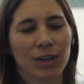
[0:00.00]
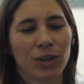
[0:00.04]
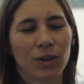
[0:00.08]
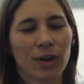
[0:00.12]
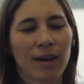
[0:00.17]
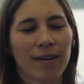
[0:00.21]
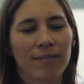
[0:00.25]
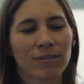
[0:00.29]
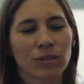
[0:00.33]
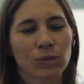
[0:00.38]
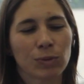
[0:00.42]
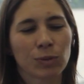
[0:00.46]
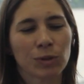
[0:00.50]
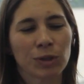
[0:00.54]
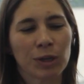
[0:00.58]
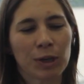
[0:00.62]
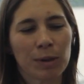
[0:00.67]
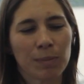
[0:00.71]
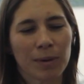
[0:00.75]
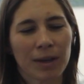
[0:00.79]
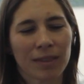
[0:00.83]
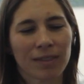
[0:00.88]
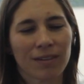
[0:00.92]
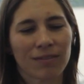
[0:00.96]
you have to
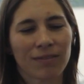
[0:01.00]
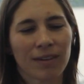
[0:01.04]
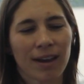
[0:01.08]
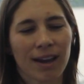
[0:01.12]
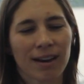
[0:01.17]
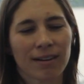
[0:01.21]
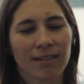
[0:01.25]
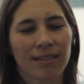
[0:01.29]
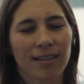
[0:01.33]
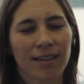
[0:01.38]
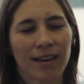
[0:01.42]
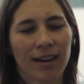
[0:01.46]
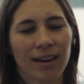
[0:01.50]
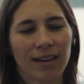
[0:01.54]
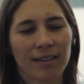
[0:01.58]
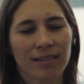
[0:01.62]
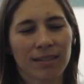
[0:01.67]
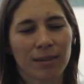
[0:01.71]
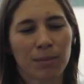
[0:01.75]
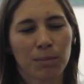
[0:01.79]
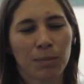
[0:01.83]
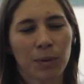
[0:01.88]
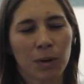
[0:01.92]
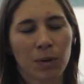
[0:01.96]
worry about the fact
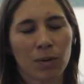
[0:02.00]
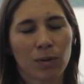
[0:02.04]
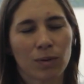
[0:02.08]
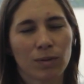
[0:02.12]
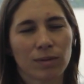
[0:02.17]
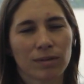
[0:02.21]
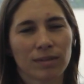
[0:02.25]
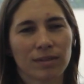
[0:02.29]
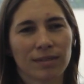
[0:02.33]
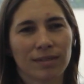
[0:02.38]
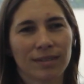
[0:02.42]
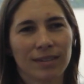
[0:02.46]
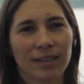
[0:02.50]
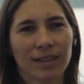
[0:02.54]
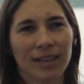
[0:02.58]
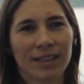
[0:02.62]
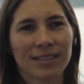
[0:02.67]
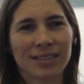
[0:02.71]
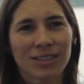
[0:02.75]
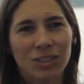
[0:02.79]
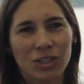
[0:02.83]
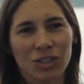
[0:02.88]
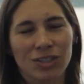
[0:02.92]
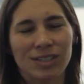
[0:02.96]
that the boat
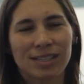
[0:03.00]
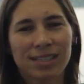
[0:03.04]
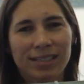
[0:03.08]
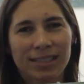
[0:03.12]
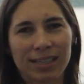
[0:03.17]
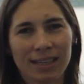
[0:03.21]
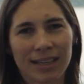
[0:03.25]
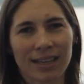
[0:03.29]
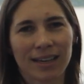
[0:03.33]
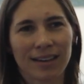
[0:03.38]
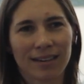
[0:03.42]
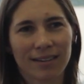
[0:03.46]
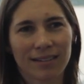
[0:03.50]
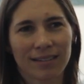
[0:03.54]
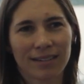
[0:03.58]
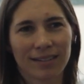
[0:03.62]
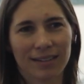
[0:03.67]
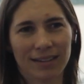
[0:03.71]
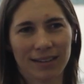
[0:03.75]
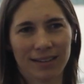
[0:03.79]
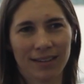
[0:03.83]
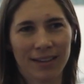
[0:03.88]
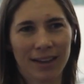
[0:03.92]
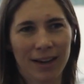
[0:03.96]
isn't just sitting
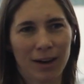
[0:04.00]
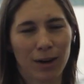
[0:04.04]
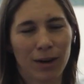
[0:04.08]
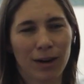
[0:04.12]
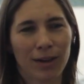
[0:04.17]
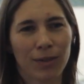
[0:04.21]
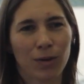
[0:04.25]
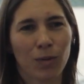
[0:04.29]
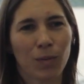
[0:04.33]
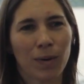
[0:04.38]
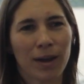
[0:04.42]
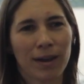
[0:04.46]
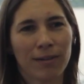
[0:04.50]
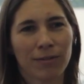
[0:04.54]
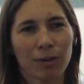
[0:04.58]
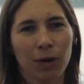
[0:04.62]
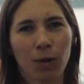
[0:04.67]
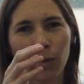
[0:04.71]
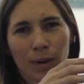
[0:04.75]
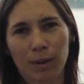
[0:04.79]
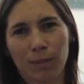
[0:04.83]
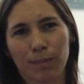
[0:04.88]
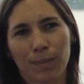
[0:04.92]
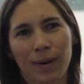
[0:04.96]
there and the wave
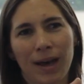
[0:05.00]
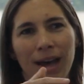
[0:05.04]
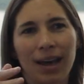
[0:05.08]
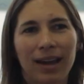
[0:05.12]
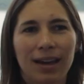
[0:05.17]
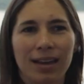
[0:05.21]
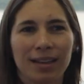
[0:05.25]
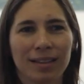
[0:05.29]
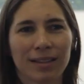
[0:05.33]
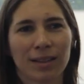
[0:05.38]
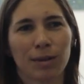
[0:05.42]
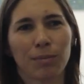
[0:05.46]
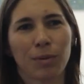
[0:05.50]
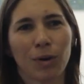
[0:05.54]
going by it.